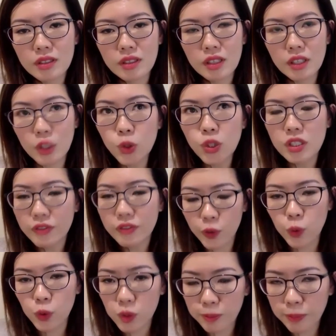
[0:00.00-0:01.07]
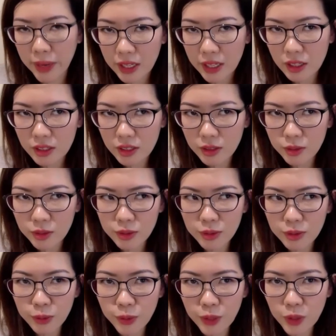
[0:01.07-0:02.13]
It usually feels bad
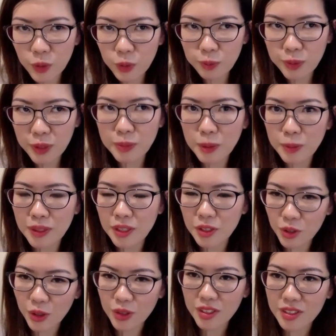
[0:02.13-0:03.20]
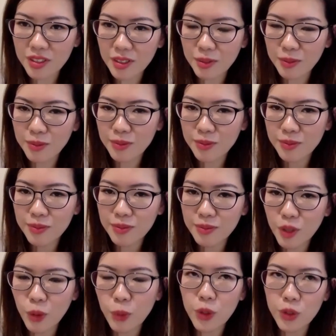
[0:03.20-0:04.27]
when you people please all the time,
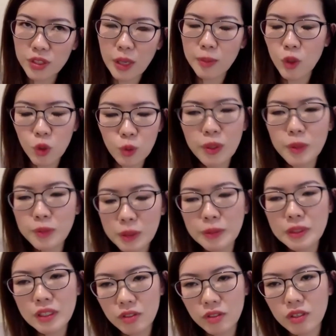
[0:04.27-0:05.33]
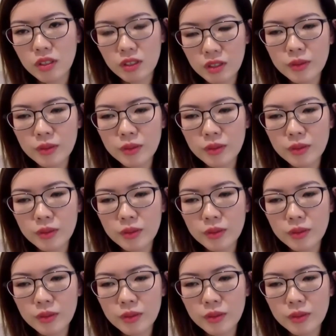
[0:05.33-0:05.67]
or when you step into people pleasing.